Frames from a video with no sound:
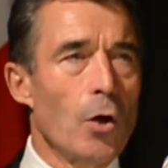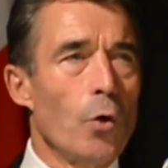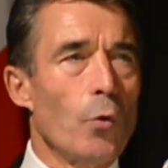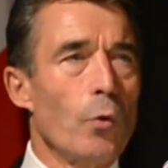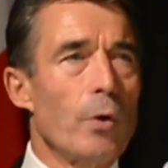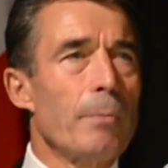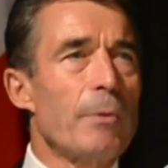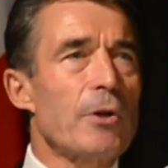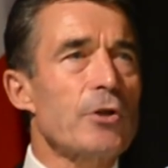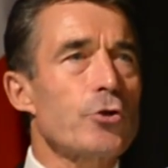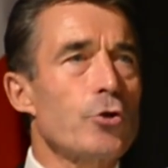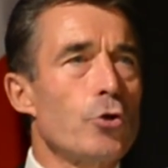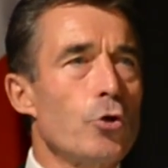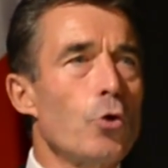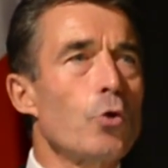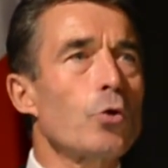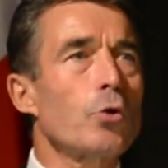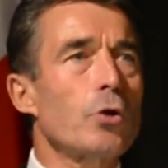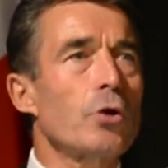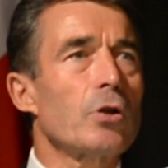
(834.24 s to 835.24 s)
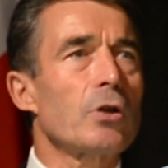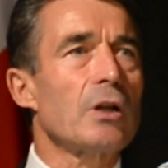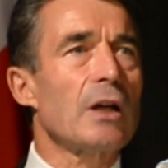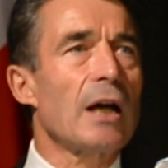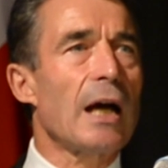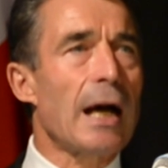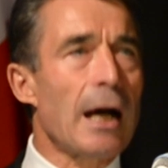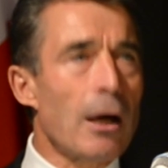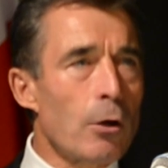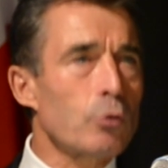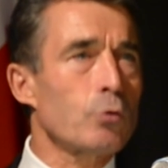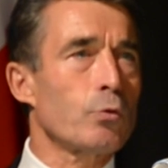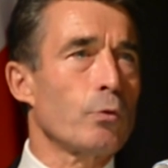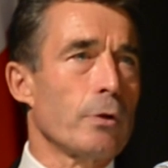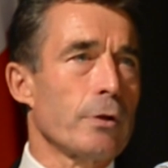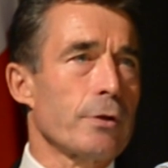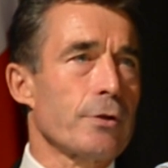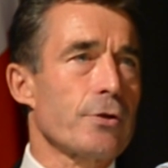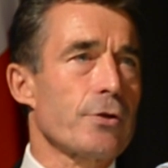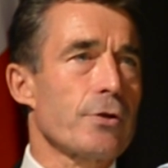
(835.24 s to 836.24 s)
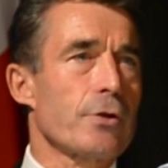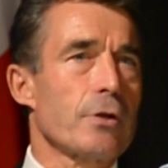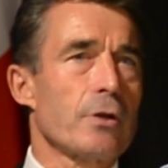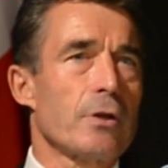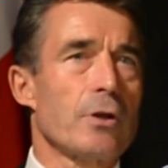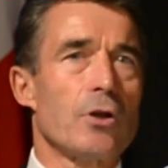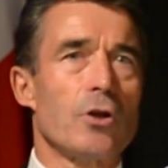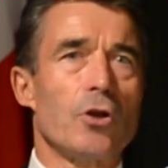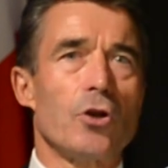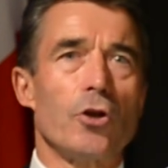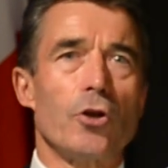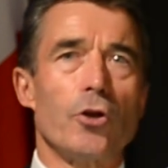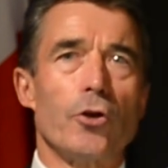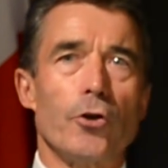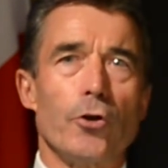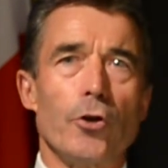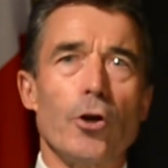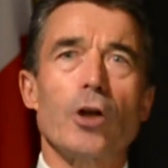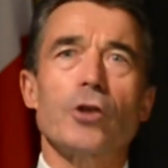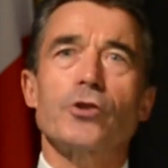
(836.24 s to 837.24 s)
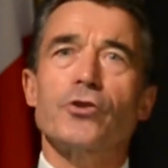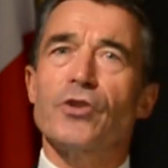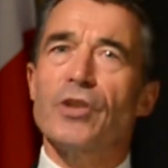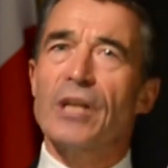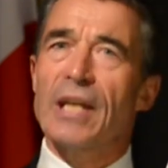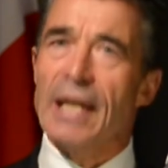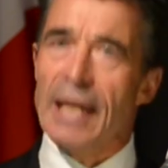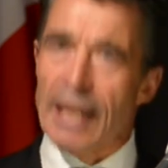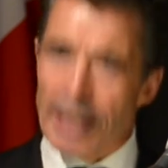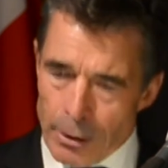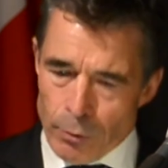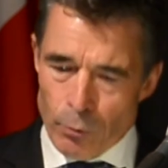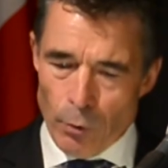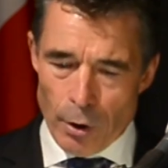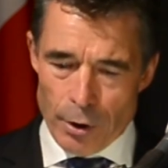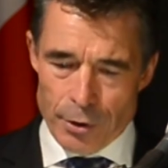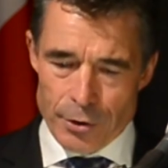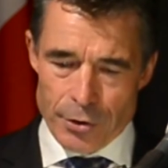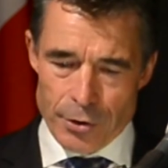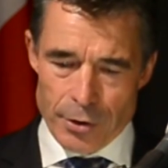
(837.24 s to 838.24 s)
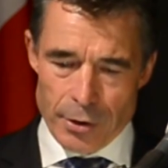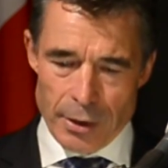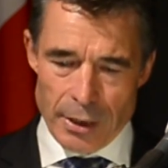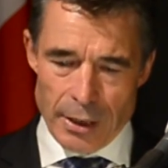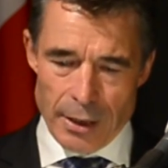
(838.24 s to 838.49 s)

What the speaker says: We must look outwards, not inwards.